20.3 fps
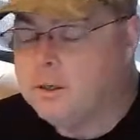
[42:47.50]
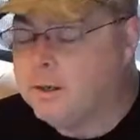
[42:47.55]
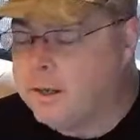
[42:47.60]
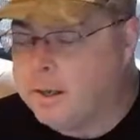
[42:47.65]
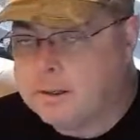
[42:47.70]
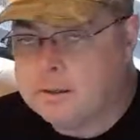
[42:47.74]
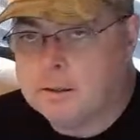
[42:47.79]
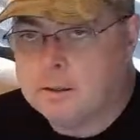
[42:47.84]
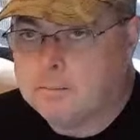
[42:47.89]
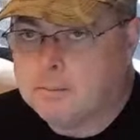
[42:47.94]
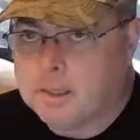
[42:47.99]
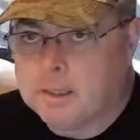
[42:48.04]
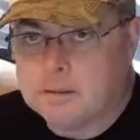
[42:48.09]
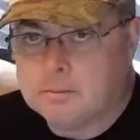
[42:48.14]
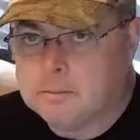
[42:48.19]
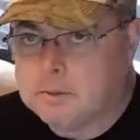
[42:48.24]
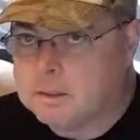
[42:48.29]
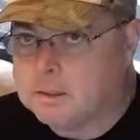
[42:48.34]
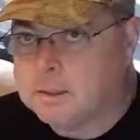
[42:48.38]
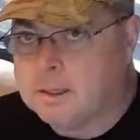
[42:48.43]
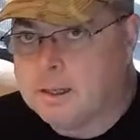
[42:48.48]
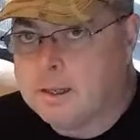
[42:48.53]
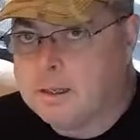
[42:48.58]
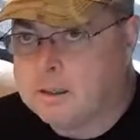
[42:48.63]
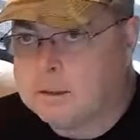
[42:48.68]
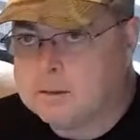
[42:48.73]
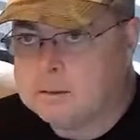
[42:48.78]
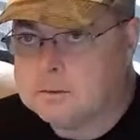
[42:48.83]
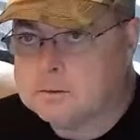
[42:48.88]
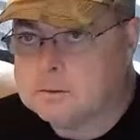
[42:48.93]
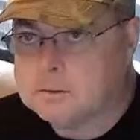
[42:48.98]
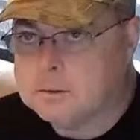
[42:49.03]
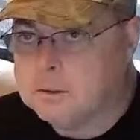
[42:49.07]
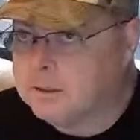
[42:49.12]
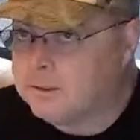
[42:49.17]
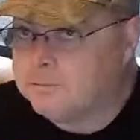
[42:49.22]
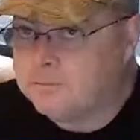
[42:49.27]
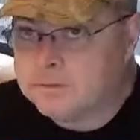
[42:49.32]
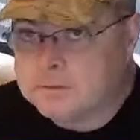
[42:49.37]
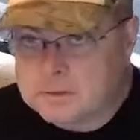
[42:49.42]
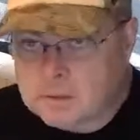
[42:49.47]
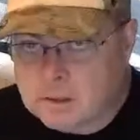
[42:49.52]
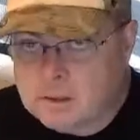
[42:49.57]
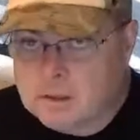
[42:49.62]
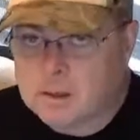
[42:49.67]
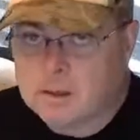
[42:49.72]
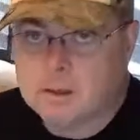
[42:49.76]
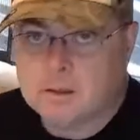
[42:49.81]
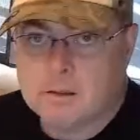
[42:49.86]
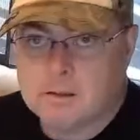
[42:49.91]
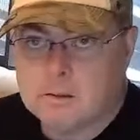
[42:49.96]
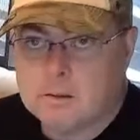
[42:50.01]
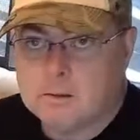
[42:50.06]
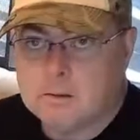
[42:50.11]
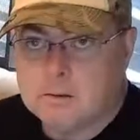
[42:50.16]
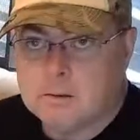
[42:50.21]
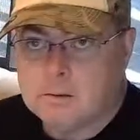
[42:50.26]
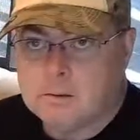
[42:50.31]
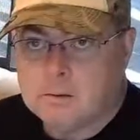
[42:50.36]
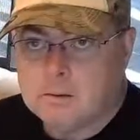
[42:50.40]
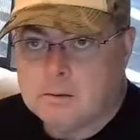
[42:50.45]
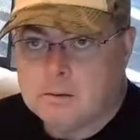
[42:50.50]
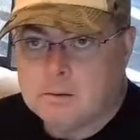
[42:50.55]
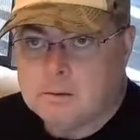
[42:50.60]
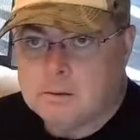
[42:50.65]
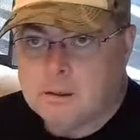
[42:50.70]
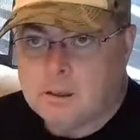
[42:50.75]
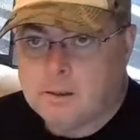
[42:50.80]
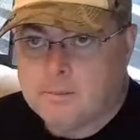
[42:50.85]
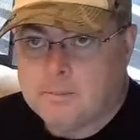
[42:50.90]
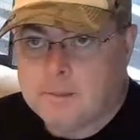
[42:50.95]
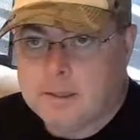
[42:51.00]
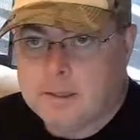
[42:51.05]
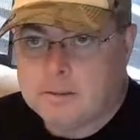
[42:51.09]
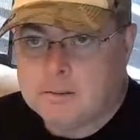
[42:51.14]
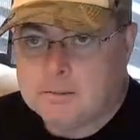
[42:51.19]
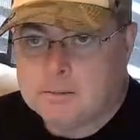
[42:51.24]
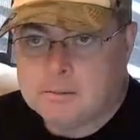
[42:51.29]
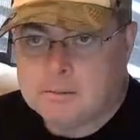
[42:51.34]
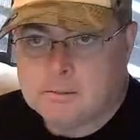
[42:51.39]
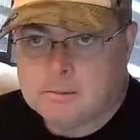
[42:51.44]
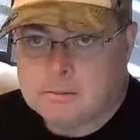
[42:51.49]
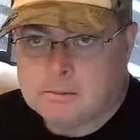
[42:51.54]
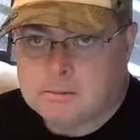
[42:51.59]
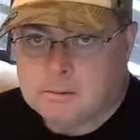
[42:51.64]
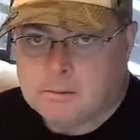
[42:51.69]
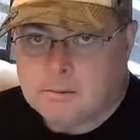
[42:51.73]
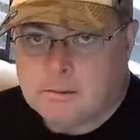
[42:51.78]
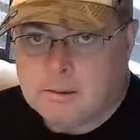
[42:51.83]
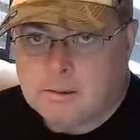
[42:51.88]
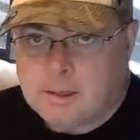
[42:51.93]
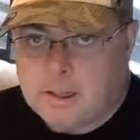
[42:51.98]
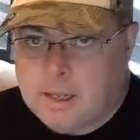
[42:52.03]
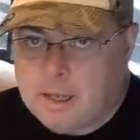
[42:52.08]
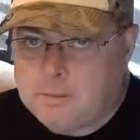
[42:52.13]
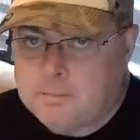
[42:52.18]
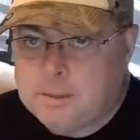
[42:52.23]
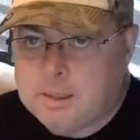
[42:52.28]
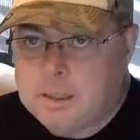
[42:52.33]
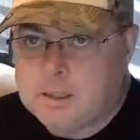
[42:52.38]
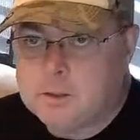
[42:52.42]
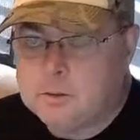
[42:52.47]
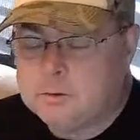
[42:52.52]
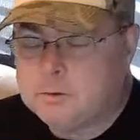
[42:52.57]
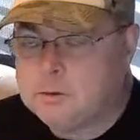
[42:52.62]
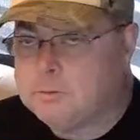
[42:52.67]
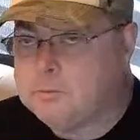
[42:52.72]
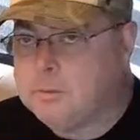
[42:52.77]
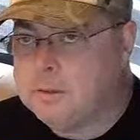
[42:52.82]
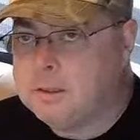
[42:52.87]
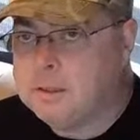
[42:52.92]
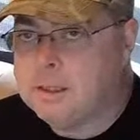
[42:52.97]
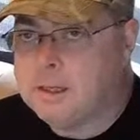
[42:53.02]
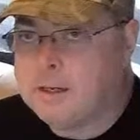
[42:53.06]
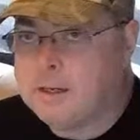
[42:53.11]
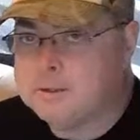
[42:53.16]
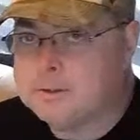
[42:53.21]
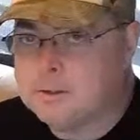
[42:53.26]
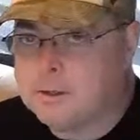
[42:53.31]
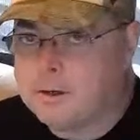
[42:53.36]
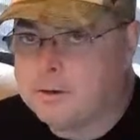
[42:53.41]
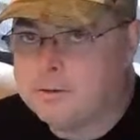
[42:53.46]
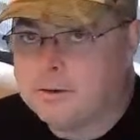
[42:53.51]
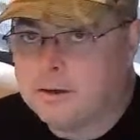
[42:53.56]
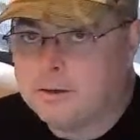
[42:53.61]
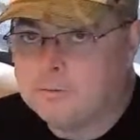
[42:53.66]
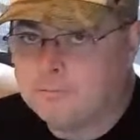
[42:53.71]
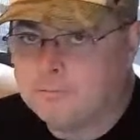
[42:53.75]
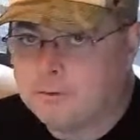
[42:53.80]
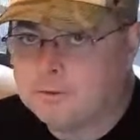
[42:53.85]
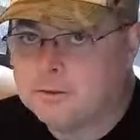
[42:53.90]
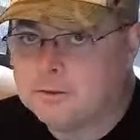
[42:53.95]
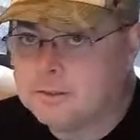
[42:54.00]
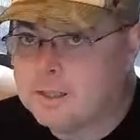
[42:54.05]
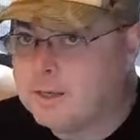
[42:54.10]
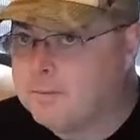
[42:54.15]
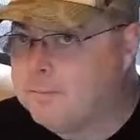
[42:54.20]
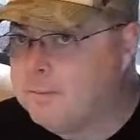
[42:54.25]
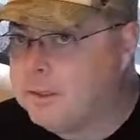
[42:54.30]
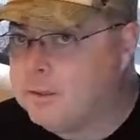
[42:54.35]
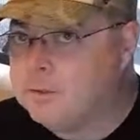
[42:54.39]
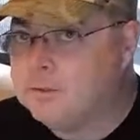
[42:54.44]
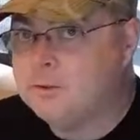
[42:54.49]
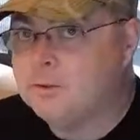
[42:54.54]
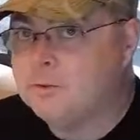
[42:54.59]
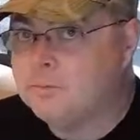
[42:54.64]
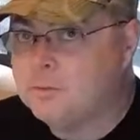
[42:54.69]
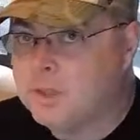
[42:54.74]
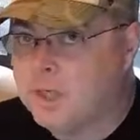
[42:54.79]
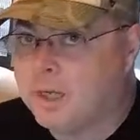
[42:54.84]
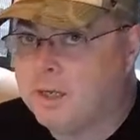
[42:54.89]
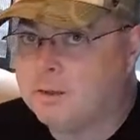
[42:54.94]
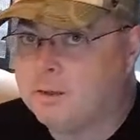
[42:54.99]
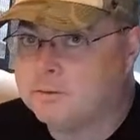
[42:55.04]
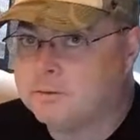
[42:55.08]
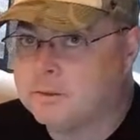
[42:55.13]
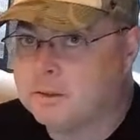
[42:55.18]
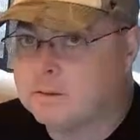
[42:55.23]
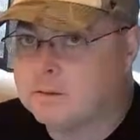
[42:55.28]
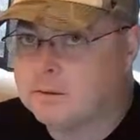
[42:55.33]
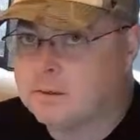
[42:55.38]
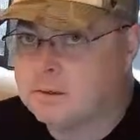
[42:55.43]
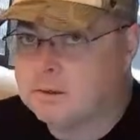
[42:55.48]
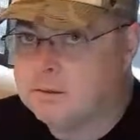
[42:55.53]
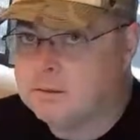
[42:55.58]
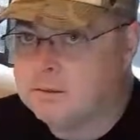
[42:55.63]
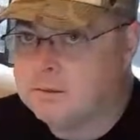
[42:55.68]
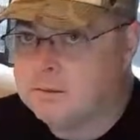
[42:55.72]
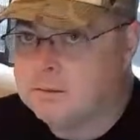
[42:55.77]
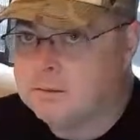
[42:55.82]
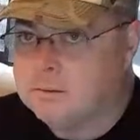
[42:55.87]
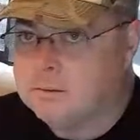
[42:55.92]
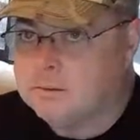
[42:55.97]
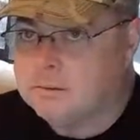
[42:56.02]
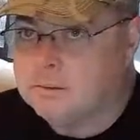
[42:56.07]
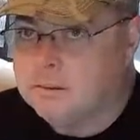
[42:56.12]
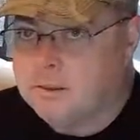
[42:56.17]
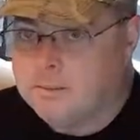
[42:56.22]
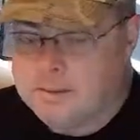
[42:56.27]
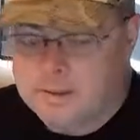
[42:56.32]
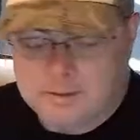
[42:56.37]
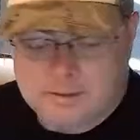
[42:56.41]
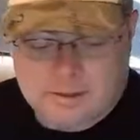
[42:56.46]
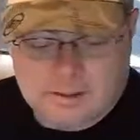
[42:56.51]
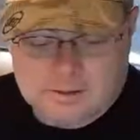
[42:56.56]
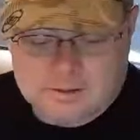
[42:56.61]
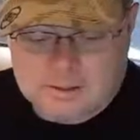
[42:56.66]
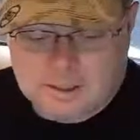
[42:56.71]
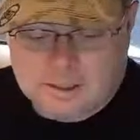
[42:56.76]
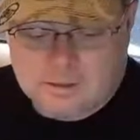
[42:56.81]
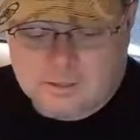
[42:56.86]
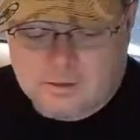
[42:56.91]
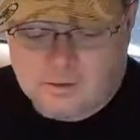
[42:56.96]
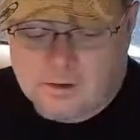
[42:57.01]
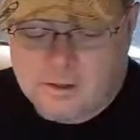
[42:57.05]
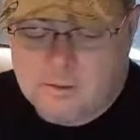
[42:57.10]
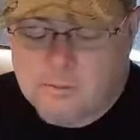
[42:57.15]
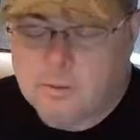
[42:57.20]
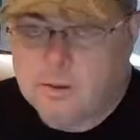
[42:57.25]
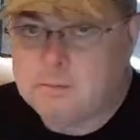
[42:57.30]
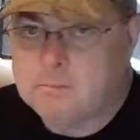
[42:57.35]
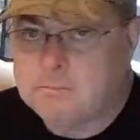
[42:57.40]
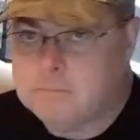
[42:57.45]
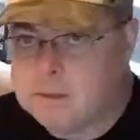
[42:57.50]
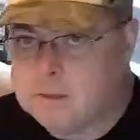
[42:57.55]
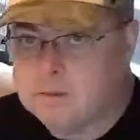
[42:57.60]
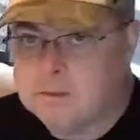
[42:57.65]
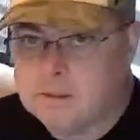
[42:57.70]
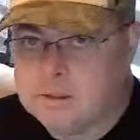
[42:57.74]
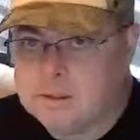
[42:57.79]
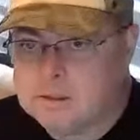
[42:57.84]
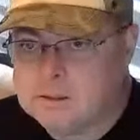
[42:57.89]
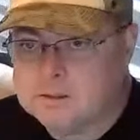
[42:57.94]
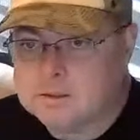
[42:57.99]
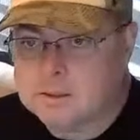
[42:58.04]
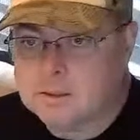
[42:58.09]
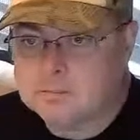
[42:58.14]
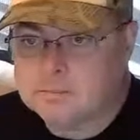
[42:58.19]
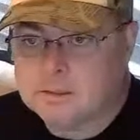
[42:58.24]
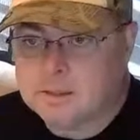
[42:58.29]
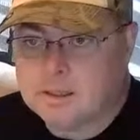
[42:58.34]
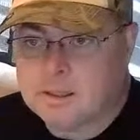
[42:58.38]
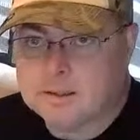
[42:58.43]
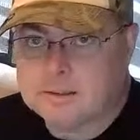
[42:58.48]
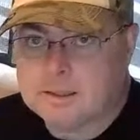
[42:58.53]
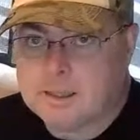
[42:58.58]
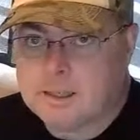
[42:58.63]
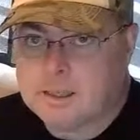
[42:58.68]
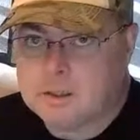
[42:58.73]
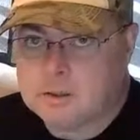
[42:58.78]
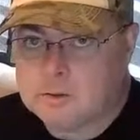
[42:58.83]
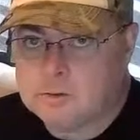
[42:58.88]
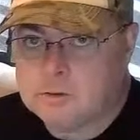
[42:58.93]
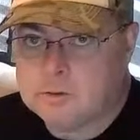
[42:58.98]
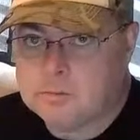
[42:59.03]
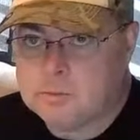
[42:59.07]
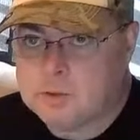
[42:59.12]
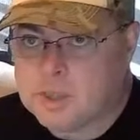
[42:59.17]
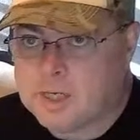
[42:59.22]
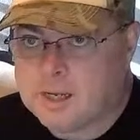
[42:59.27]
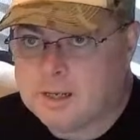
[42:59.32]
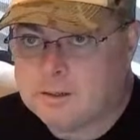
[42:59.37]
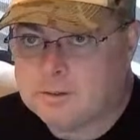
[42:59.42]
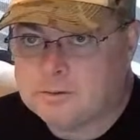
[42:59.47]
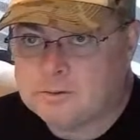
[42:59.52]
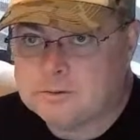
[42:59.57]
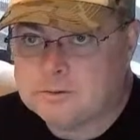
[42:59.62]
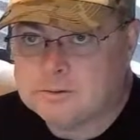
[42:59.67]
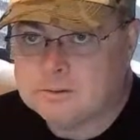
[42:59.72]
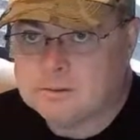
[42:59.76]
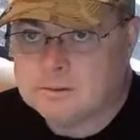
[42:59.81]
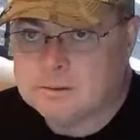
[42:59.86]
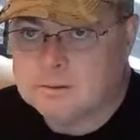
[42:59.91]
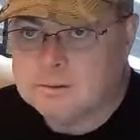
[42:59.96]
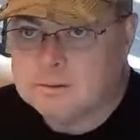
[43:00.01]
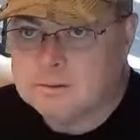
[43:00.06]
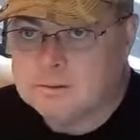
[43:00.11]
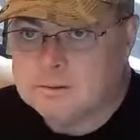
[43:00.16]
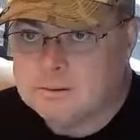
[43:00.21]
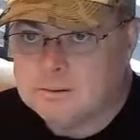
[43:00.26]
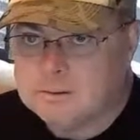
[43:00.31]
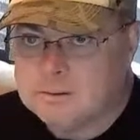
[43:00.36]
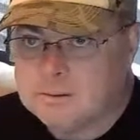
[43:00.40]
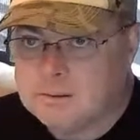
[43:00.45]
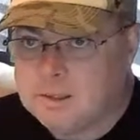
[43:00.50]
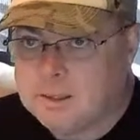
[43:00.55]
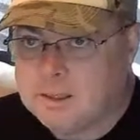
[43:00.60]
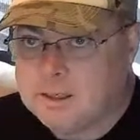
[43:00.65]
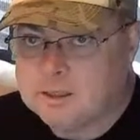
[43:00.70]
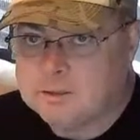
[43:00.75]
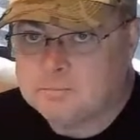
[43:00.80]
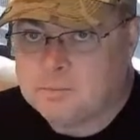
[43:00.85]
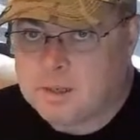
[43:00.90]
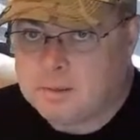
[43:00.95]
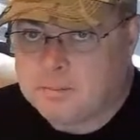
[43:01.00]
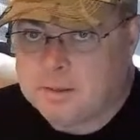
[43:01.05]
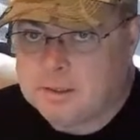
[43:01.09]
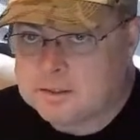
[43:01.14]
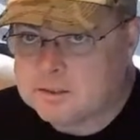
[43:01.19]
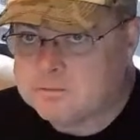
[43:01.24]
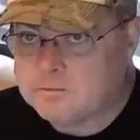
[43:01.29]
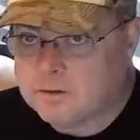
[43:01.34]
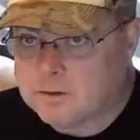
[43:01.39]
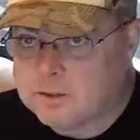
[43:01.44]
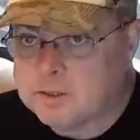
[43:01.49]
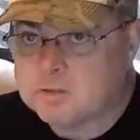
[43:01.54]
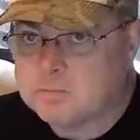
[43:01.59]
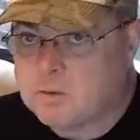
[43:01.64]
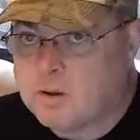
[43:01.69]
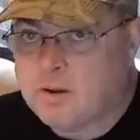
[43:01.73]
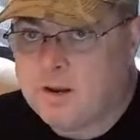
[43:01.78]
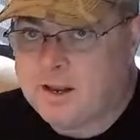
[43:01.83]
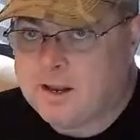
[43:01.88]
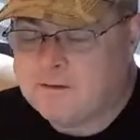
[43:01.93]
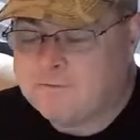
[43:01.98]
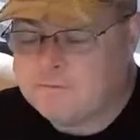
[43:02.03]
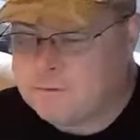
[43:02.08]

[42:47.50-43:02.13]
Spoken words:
You're not going to make $1 million. None of us are. I mean, how many YouTube millionaires are there versus how many YouTube channels there are? I mean, I think there's like 31 million or something like that YouTube channels, and there's probably a very small